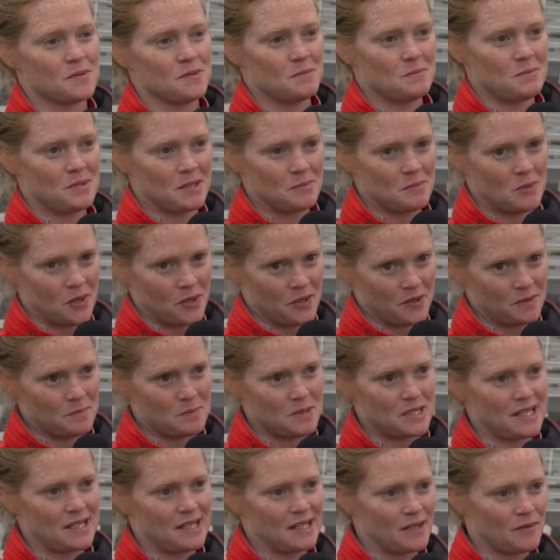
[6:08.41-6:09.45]
a big part of the
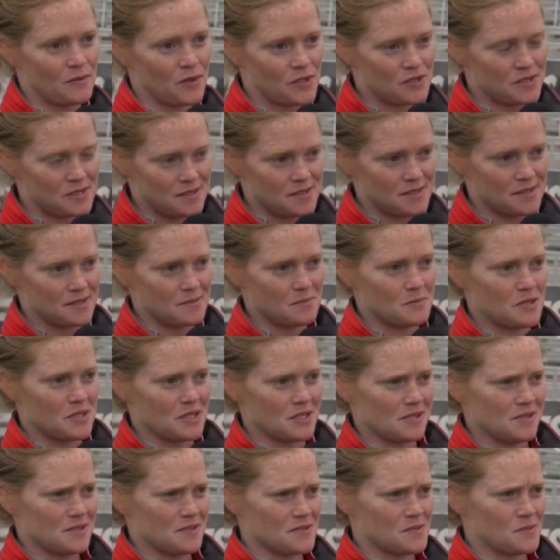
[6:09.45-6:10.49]
beginning of our season
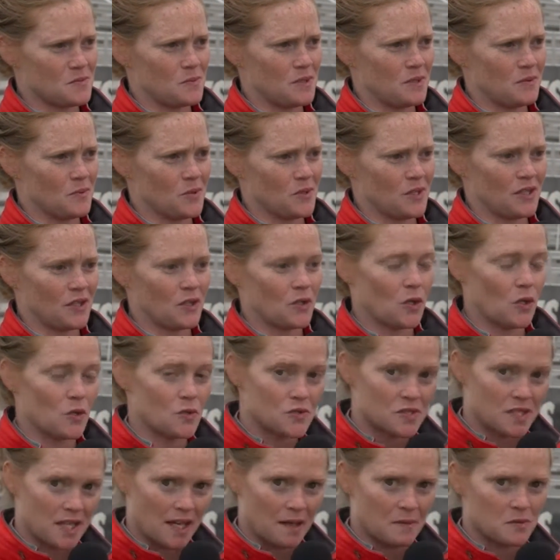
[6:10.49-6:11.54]
because we were in
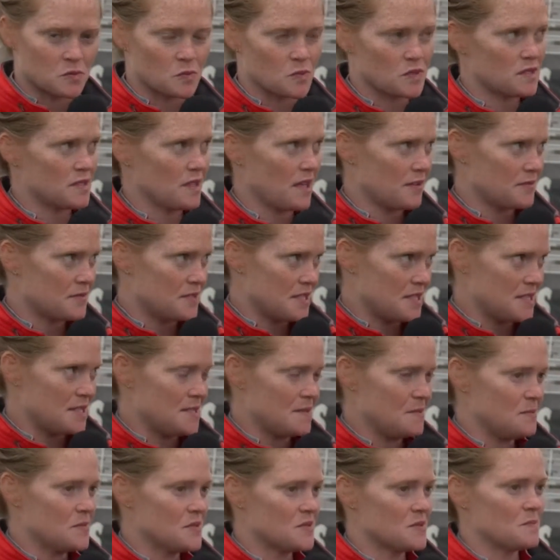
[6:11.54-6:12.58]
close games with tough
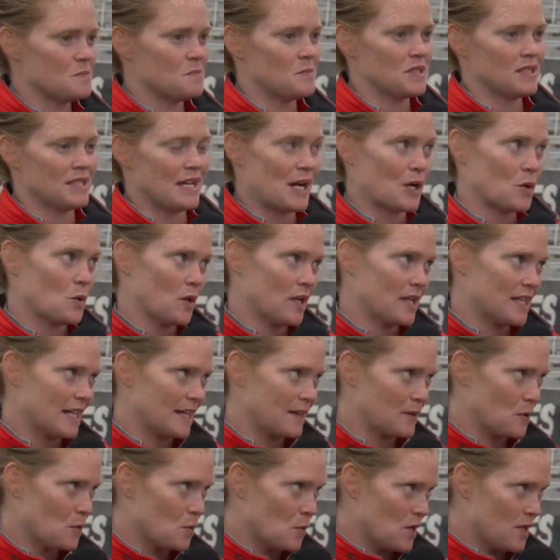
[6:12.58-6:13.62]
teams but not quite
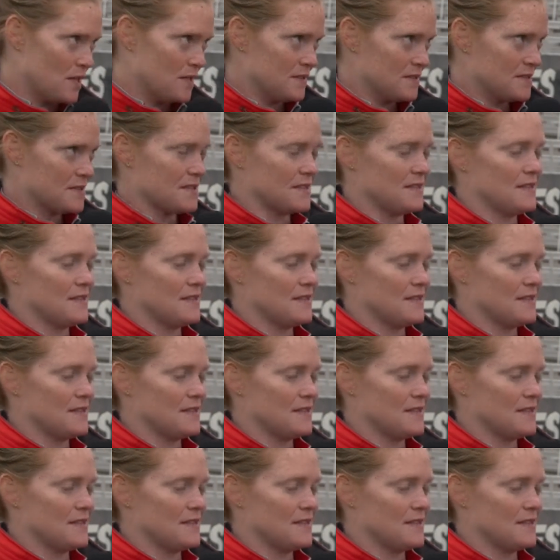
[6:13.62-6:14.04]
getting the wins,